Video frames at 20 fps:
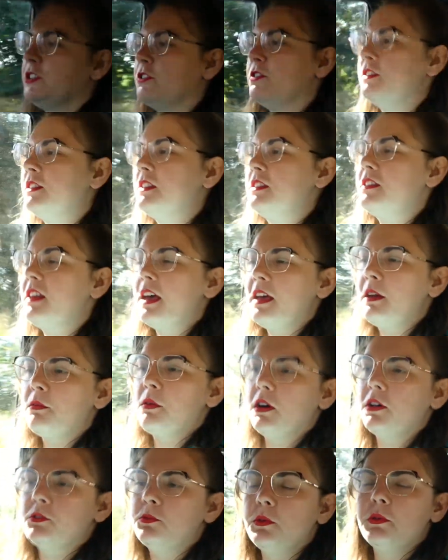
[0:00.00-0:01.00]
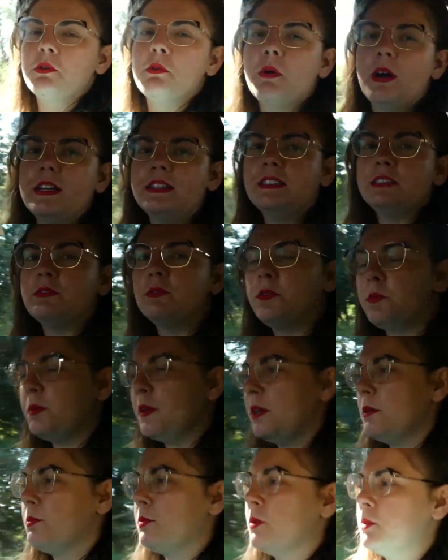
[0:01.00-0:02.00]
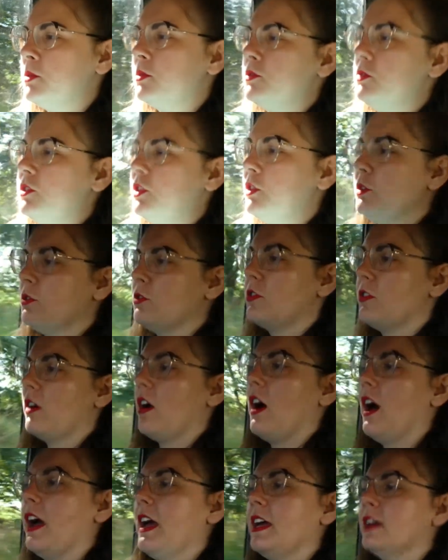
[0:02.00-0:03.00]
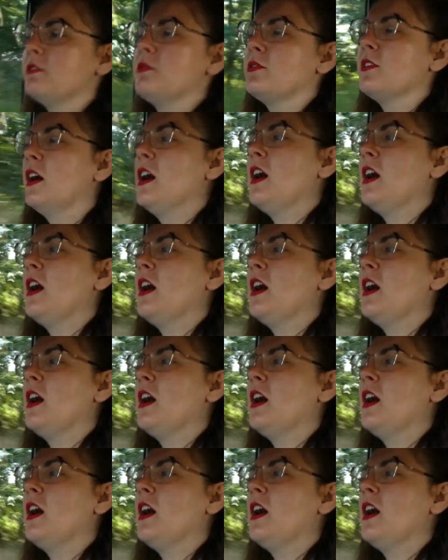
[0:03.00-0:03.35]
during the day whilst we were waiting for people to arrive,